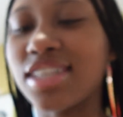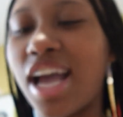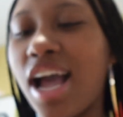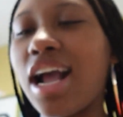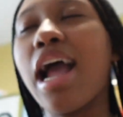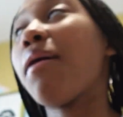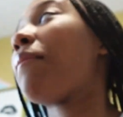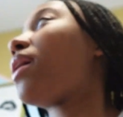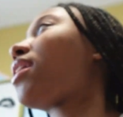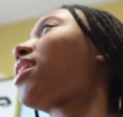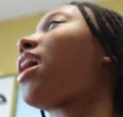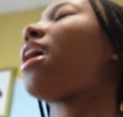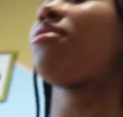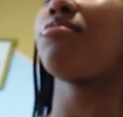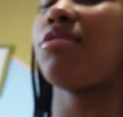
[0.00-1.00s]
I got
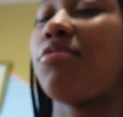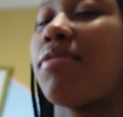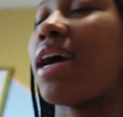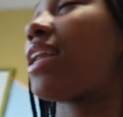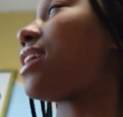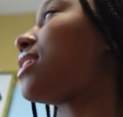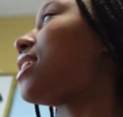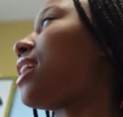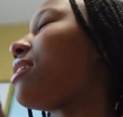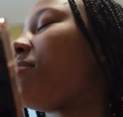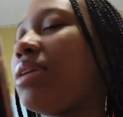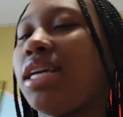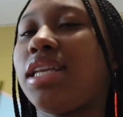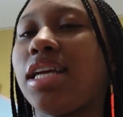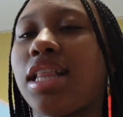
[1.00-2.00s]
money. I don't know why they're telling
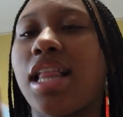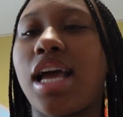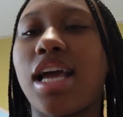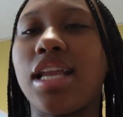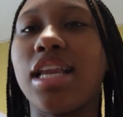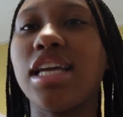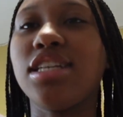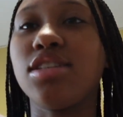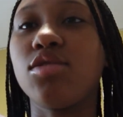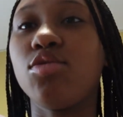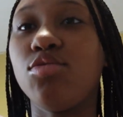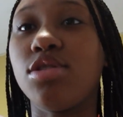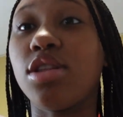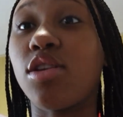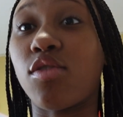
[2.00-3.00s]
me it declined. They just
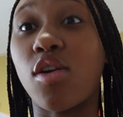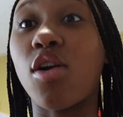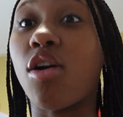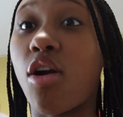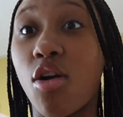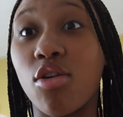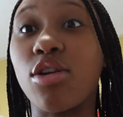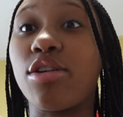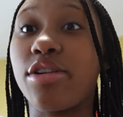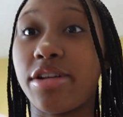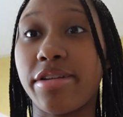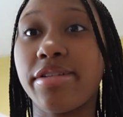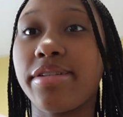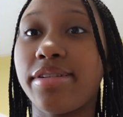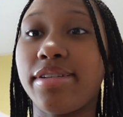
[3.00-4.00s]
using the wrong card.
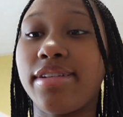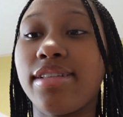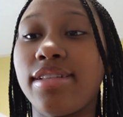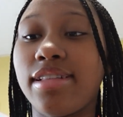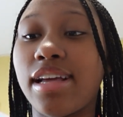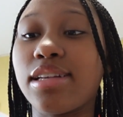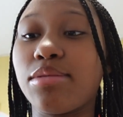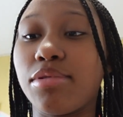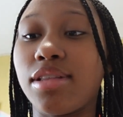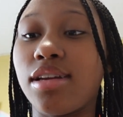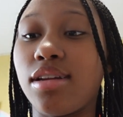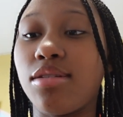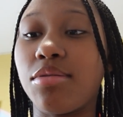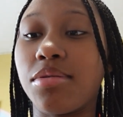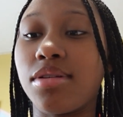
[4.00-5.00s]
That's what
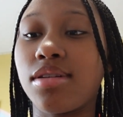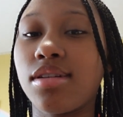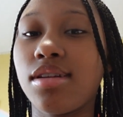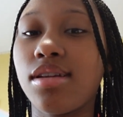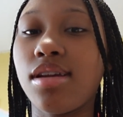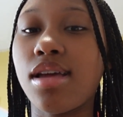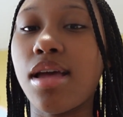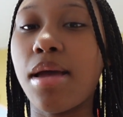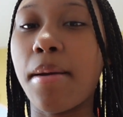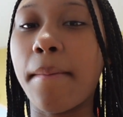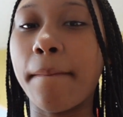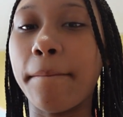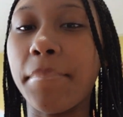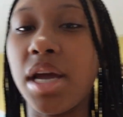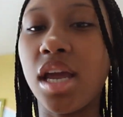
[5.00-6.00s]
they doing.
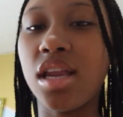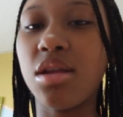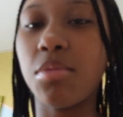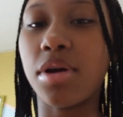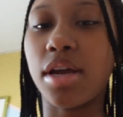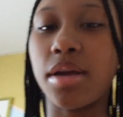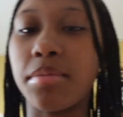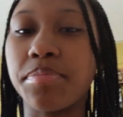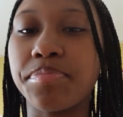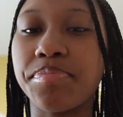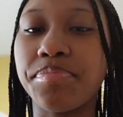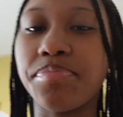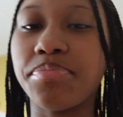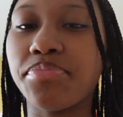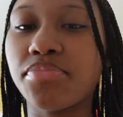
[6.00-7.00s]
But anyway,
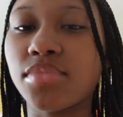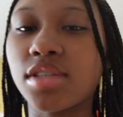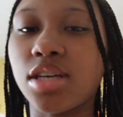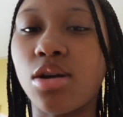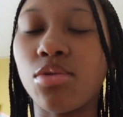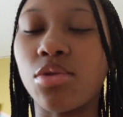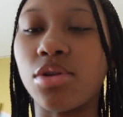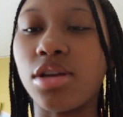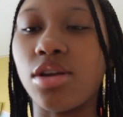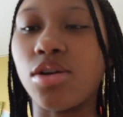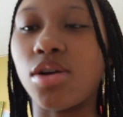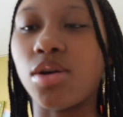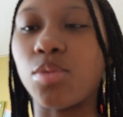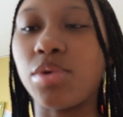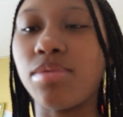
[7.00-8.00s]
hold on,
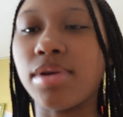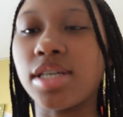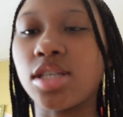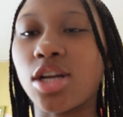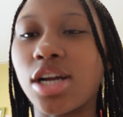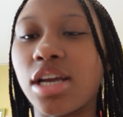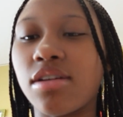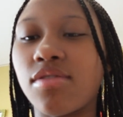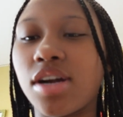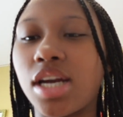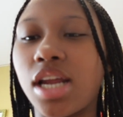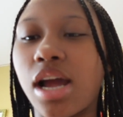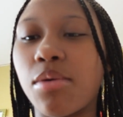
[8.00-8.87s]
y'all. We already start getting ready.